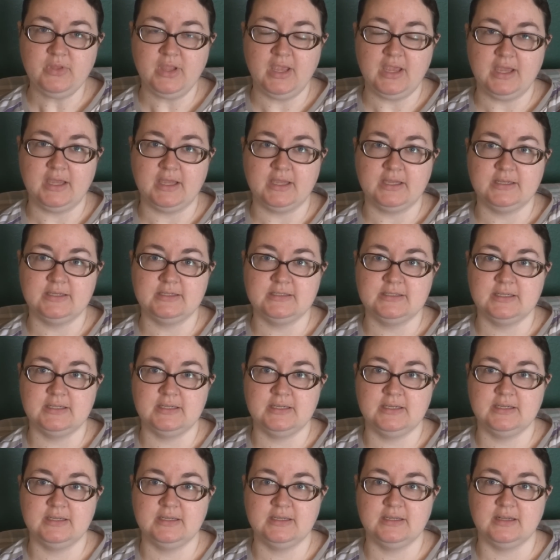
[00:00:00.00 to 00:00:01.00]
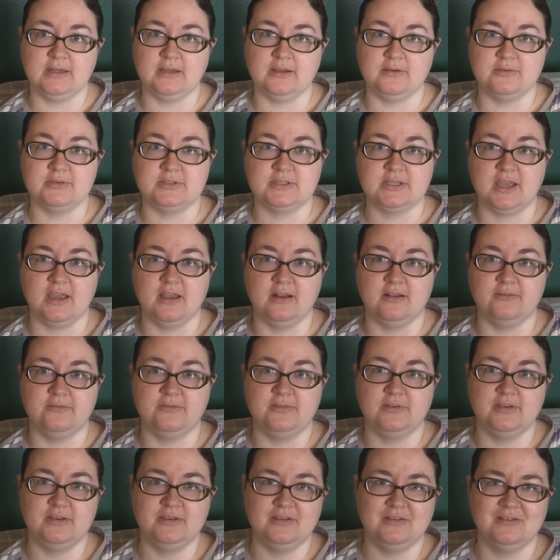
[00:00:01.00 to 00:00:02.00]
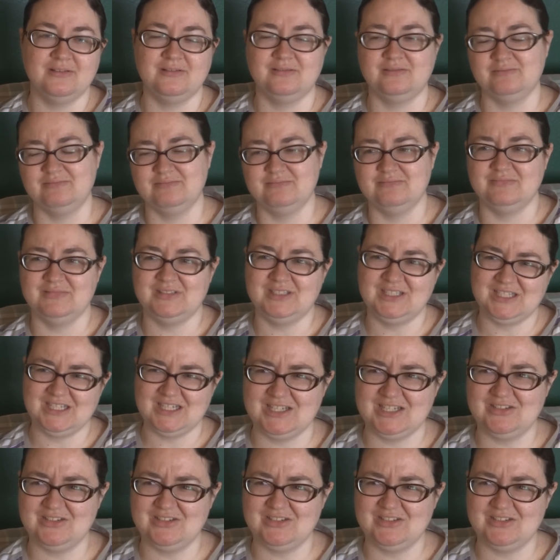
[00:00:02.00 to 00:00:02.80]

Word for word: And, and I was kind of, I,